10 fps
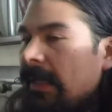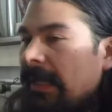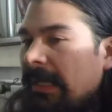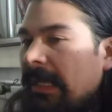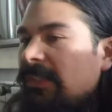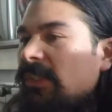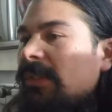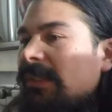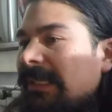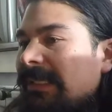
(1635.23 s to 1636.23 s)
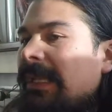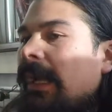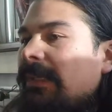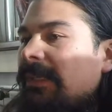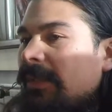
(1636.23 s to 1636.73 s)
And then usually it's
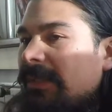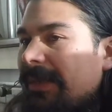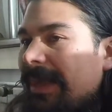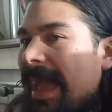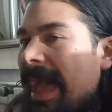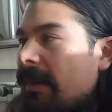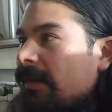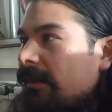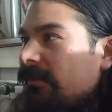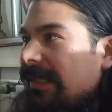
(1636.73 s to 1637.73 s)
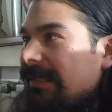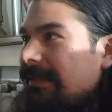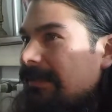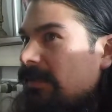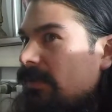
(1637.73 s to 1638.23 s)
not till you're out of it
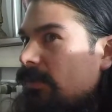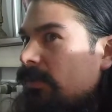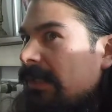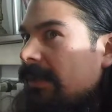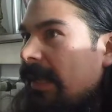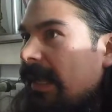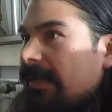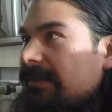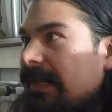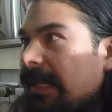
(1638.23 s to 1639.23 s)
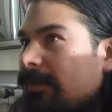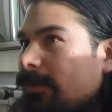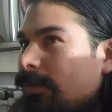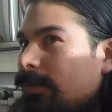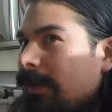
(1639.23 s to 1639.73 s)
that you realize, like,
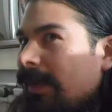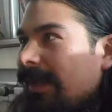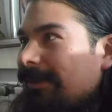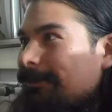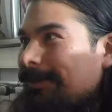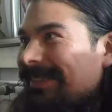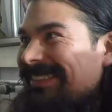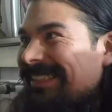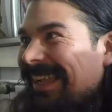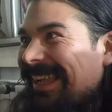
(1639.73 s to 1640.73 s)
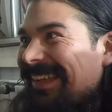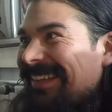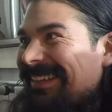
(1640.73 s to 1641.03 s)
what was that?